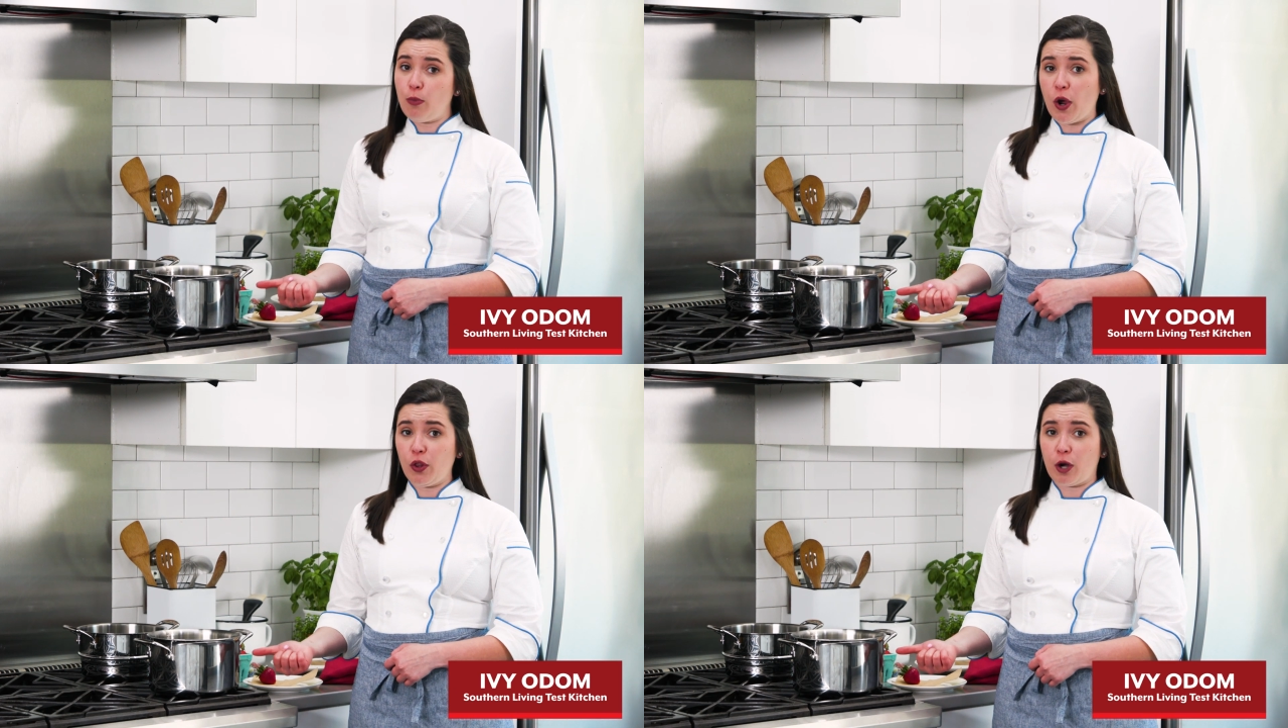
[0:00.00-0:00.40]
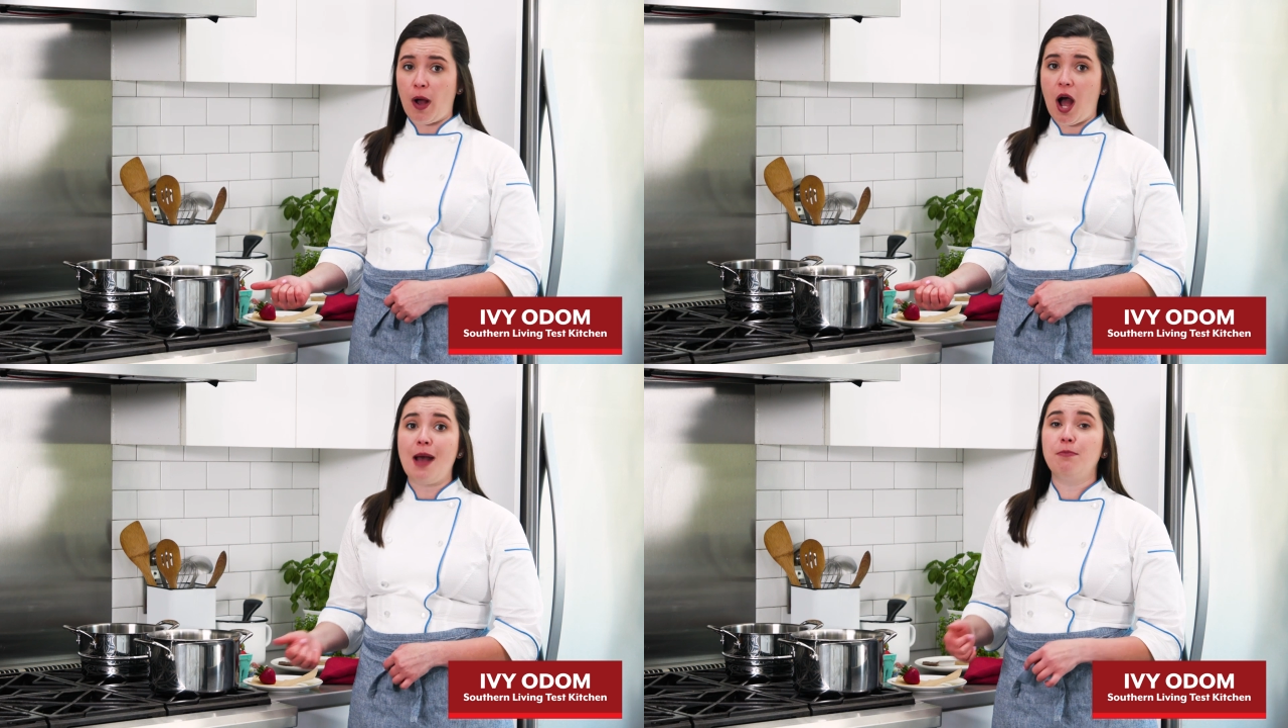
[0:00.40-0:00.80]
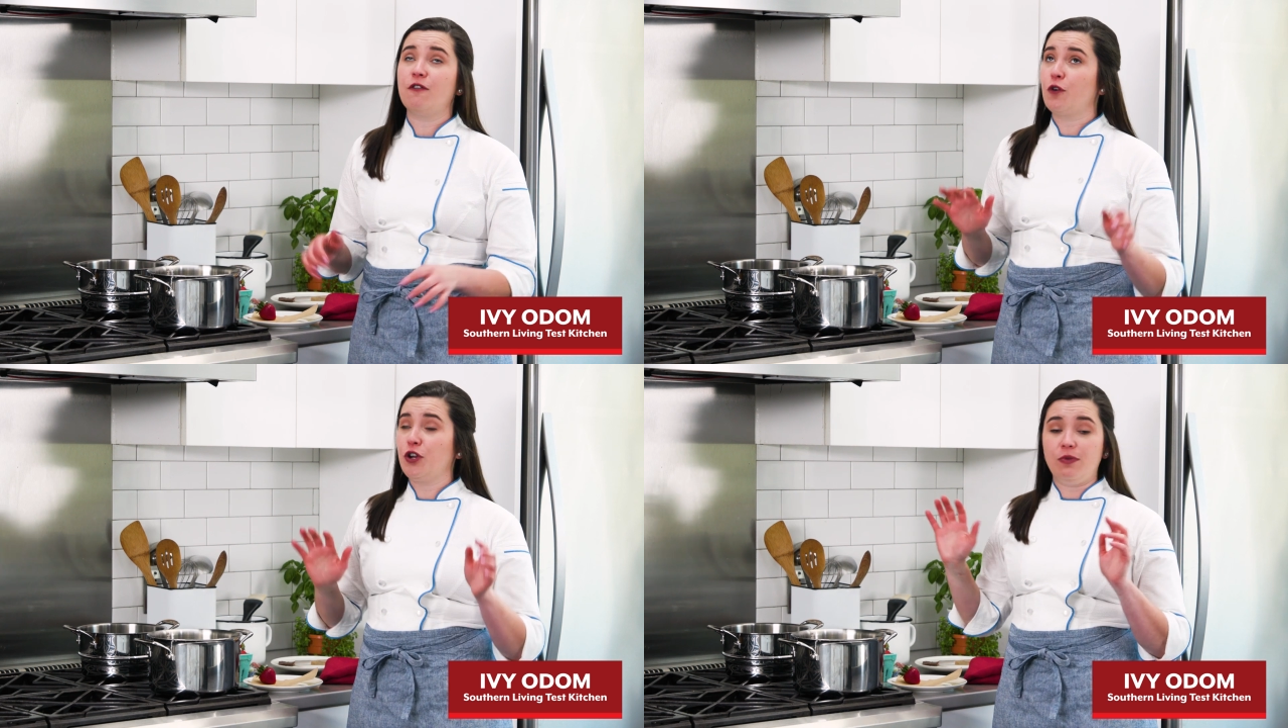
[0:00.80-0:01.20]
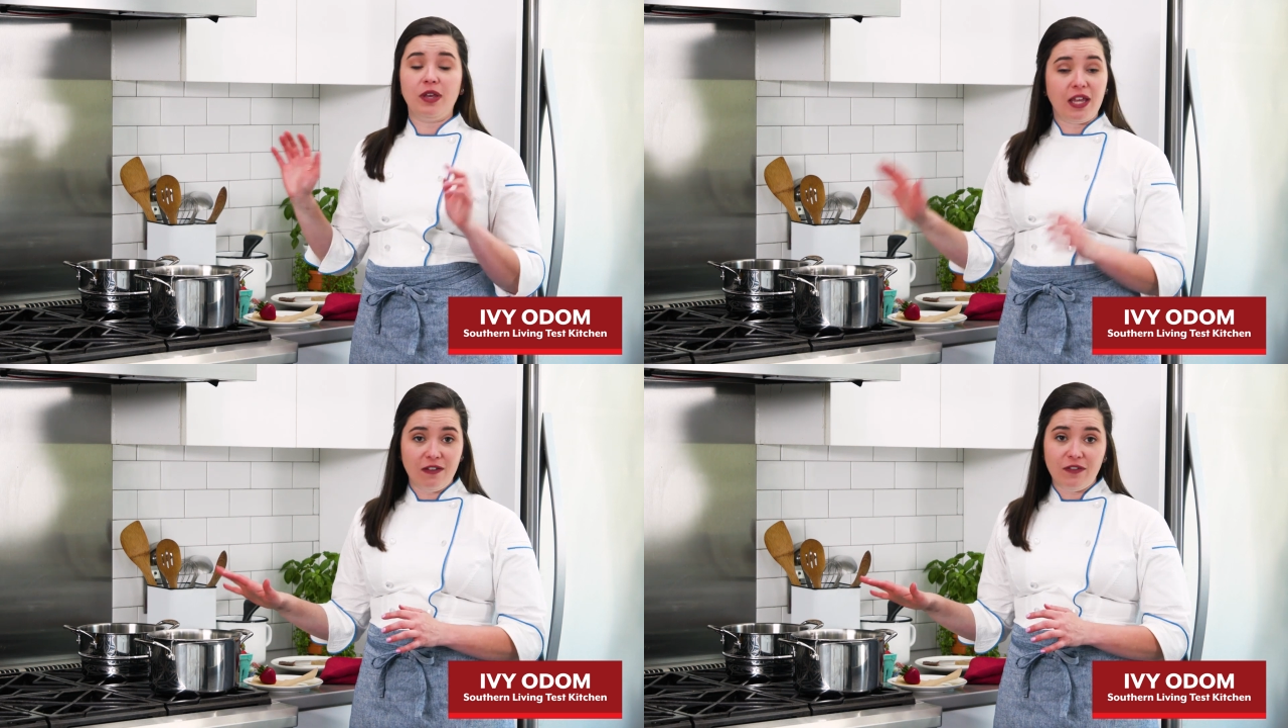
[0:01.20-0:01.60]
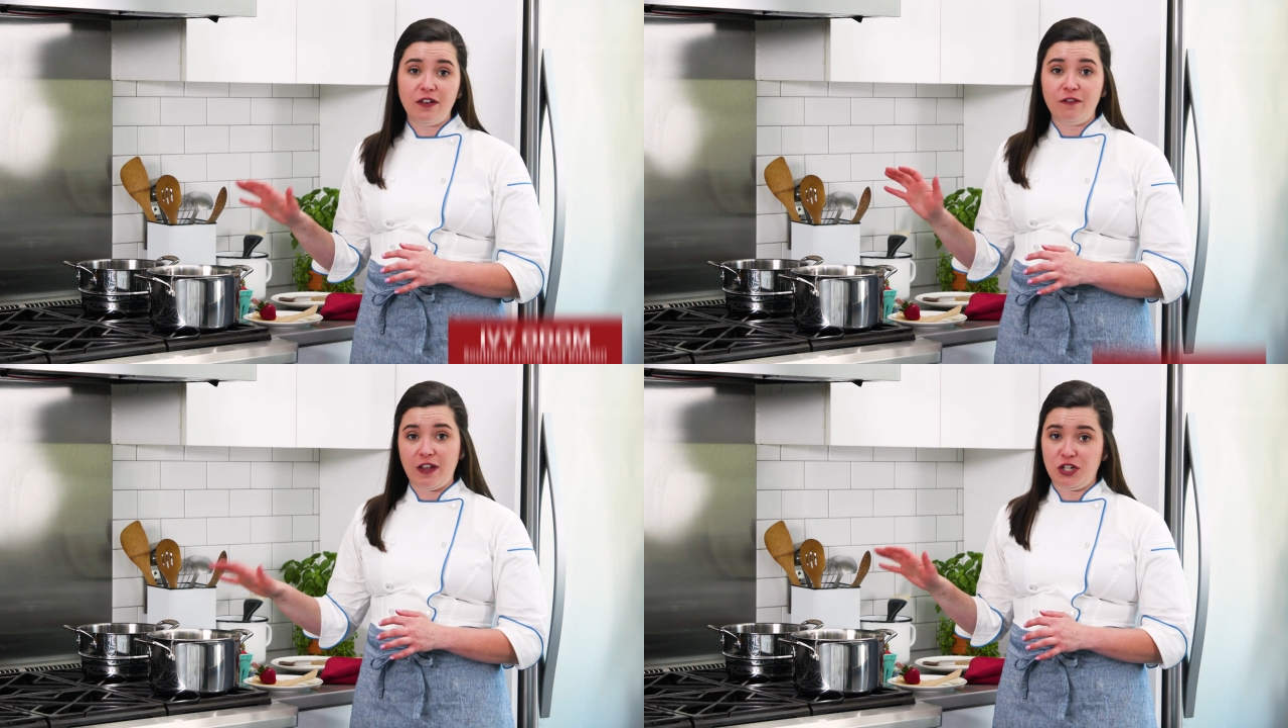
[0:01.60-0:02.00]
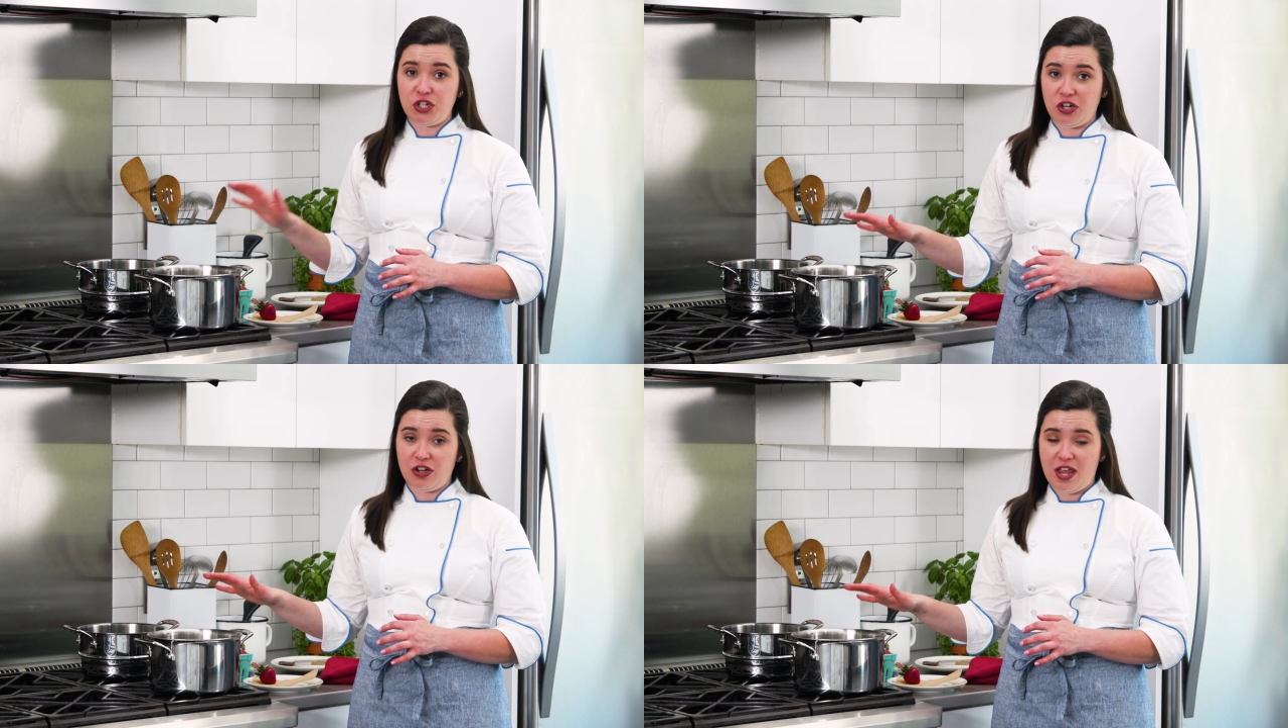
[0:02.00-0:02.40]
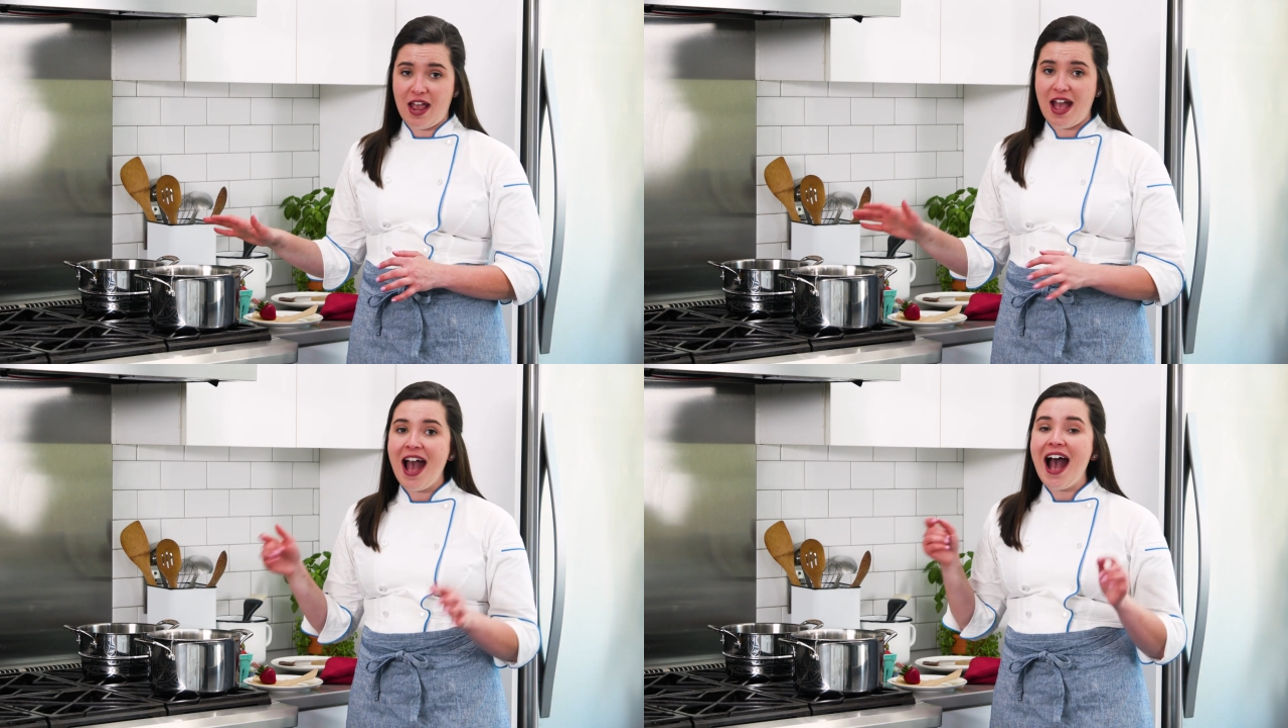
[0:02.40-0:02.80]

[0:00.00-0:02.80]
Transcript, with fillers: boiler pot before you even finish cooking.